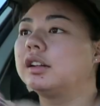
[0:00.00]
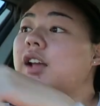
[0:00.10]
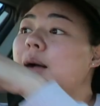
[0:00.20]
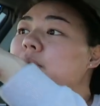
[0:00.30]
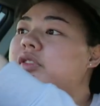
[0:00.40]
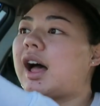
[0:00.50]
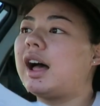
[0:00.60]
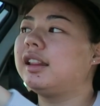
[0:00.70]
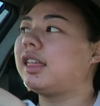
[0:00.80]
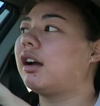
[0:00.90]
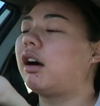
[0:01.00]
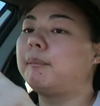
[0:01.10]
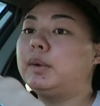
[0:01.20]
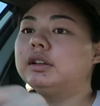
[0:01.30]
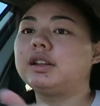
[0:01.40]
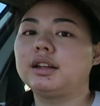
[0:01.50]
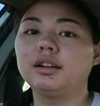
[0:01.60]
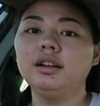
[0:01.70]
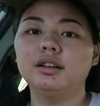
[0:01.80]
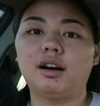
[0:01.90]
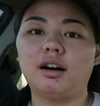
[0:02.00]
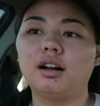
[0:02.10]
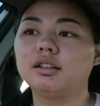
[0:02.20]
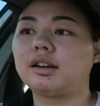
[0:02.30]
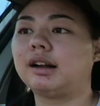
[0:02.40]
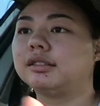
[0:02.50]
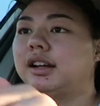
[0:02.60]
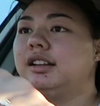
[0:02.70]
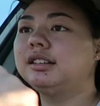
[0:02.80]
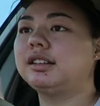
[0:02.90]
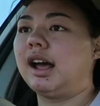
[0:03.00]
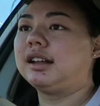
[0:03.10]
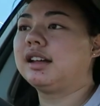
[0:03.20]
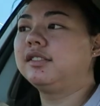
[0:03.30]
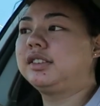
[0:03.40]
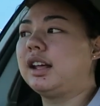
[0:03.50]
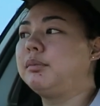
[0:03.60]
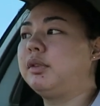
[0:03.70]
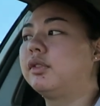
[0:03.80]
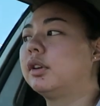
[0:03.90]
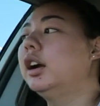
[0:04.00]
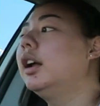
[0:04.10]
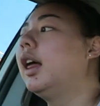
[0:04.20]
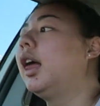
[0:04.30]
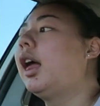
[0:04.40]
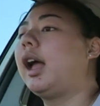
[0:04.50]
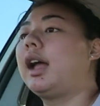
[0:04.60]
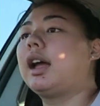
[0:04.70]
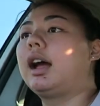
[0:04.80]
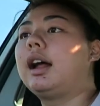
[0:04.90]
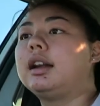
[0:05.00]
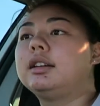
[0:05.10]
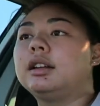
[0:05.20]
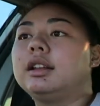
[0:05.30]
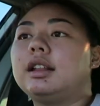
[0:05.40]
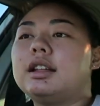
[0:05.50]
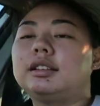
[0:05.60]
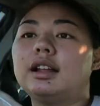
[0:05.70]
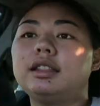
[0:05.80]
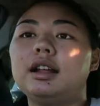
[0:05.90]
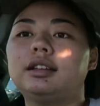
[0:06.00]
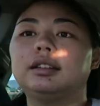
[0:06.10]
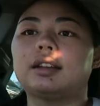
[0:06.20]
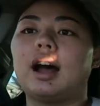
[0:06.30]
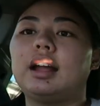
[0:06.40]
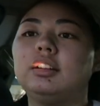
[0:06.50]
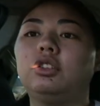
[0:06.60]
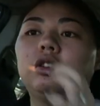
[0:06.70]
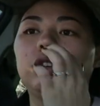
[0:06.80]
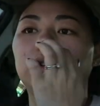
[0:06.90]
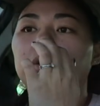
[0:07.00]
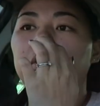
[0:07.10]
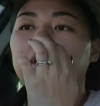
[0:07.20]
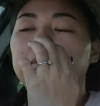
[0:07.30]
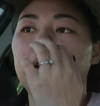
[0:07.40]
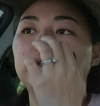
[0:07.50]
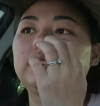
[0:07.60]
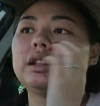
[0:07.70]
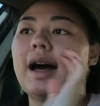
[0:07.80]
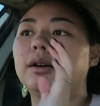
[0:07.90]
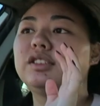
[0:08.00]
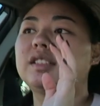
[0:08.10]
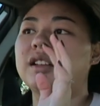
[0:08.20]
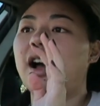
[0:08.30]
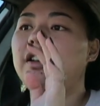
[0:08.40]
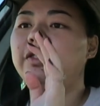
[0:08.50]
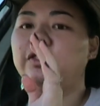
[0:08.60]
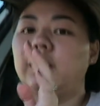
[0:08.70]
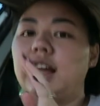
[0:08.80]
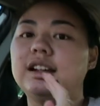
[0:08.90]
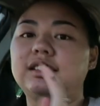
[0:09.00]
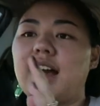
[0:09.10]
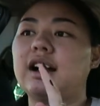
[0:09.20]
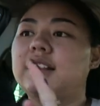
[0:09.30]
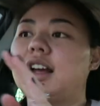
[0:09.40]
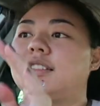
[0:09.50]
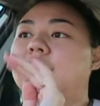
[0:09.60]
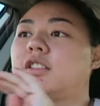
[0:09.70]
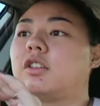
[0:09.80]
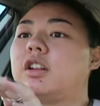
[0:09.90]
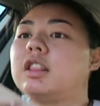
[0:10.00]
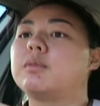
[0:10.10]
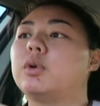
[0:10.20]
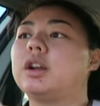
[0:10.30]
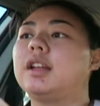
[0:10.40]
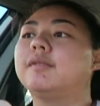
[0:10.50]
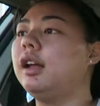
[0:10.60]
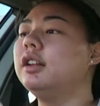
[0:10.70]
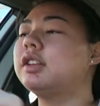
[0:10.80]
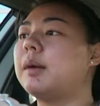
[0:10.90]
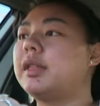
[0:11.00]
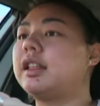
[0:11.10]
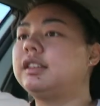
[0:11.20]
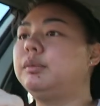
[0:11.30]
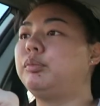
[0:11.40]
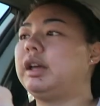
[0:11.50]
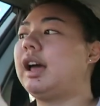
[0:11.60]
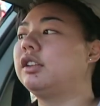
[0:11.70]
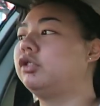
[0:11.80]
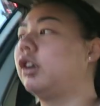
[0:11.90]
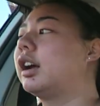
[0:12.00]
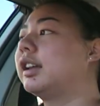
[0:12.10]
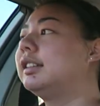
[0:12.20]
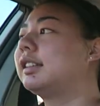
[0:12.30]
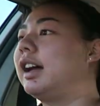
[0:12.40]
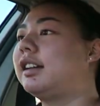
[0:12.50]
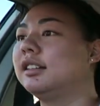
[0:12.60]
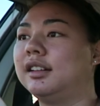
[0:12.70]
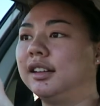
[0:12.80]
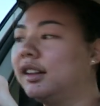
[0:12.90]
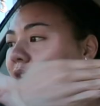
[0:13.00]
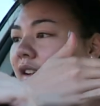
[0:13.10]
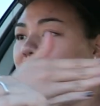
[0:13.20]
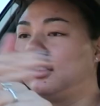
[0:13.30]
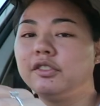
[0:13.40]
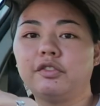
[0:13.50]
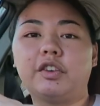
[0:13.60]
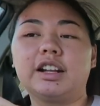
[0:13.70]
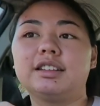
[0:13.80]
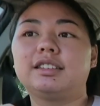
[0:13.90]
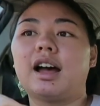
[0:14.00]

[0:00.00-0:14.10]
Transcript: On top of that, they are building all around us, as I've said before, and it's like they decide to do the most loud stuff exactly at 6.30 in the morning. And on top of that, this big ass truck is like freaking